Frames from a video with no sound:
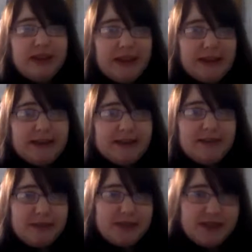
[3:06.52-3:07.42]
you can guarantee my
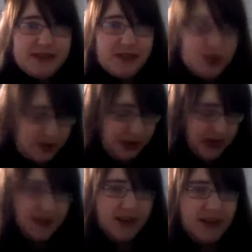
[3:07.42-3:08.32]
nieces are going to be
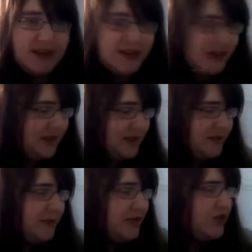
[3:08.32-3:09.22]
in it,
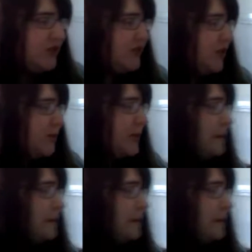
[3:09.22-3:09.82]
pinching it from me.